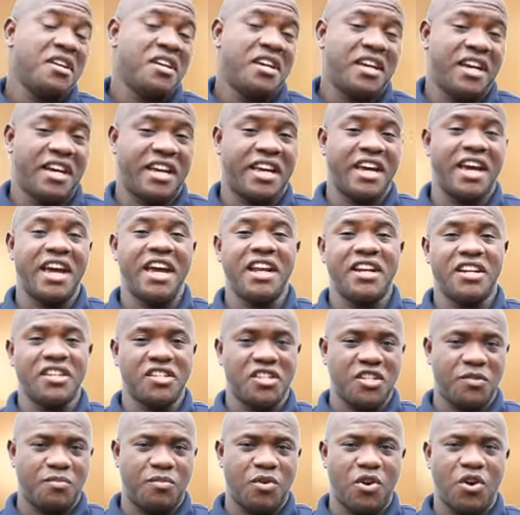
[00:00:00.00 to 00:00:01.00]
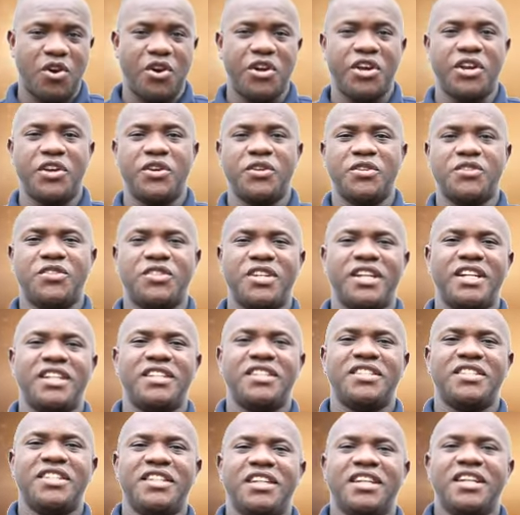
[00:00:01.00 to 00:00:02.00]
Again, this is Bro
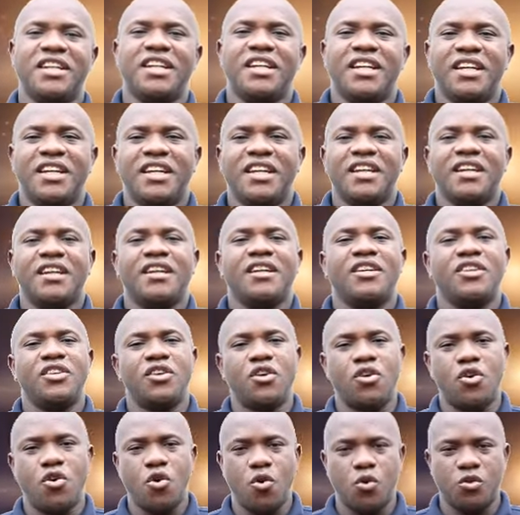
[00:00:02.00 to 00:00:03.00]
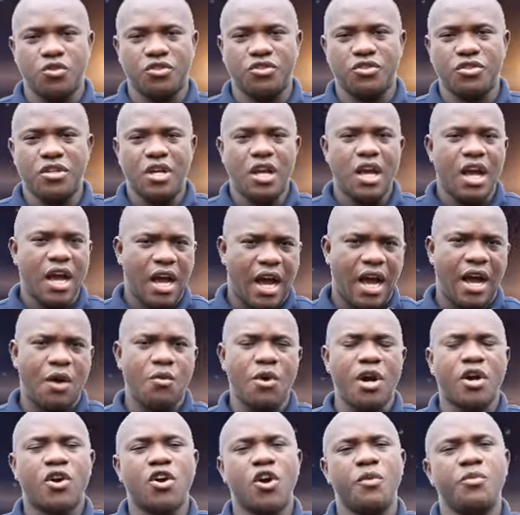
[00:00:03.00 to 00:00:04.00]
Innocent, your host. I
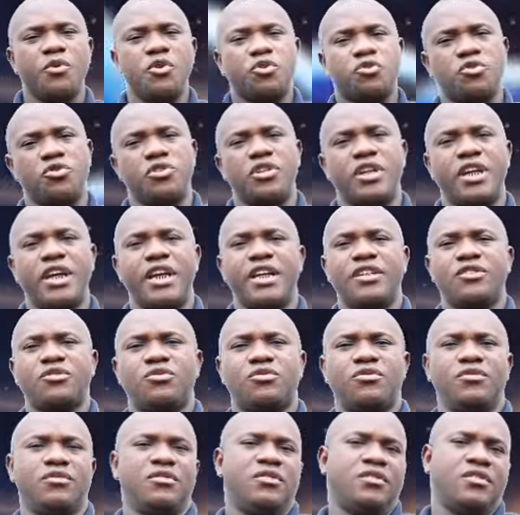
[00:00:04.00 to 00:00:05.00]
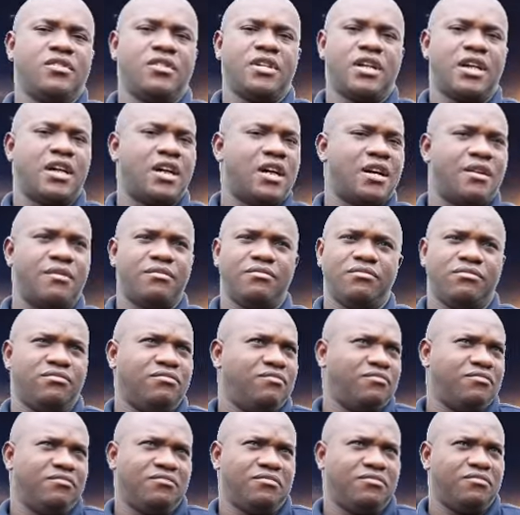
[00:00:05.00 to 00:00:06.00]
welcome you to this um,
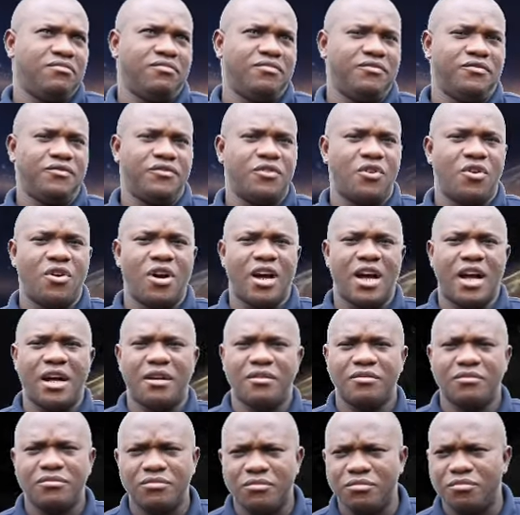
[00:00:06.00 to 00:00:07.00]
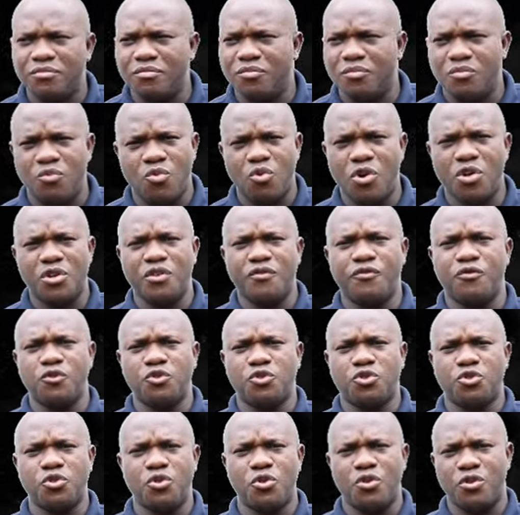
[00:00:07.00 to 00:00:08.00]
for a wonderful
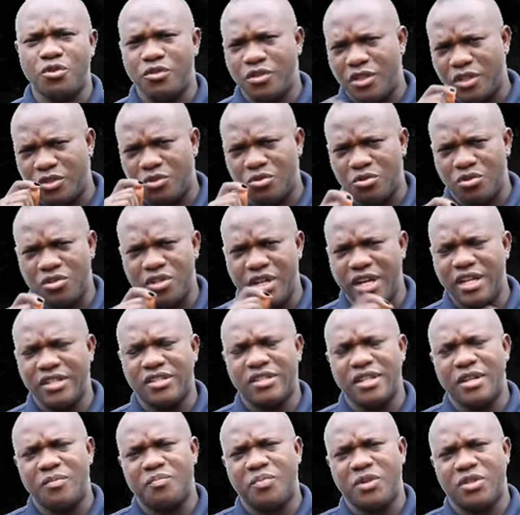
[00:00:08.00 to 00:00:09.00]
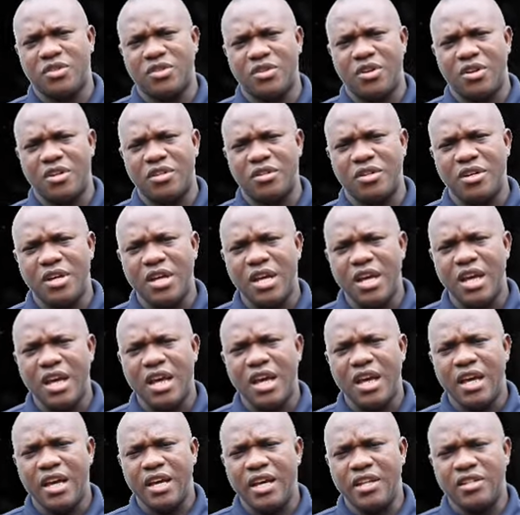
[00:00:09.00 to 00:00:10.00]
show, today's episode.
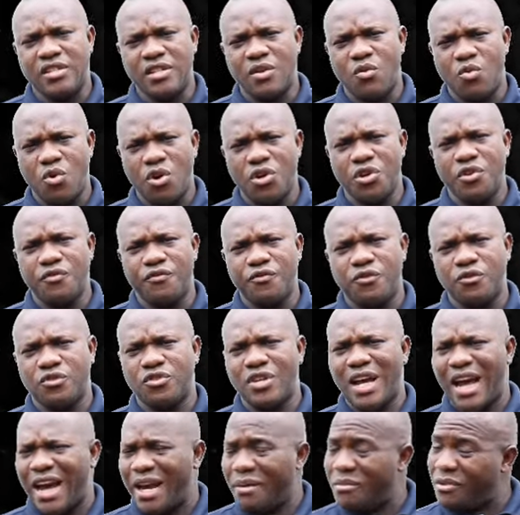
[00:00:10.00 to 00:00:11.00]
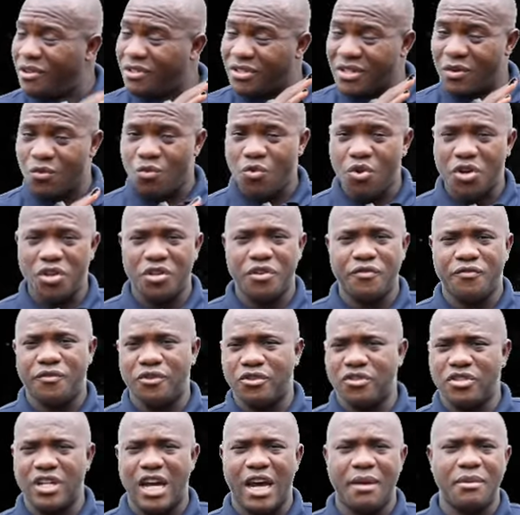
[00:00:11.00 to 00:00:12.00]
It's a wonderful time. It's a wonderful
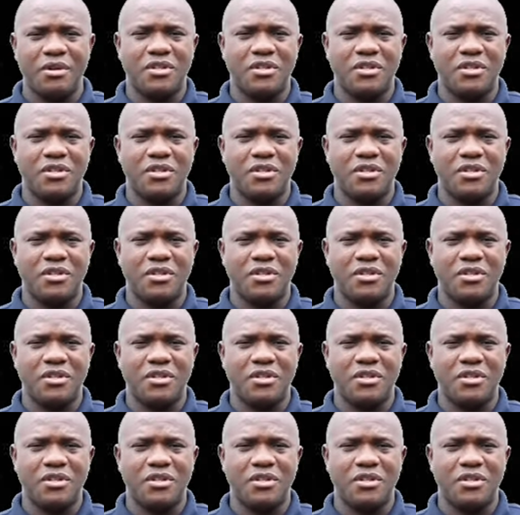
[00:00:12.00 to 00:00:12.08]
time.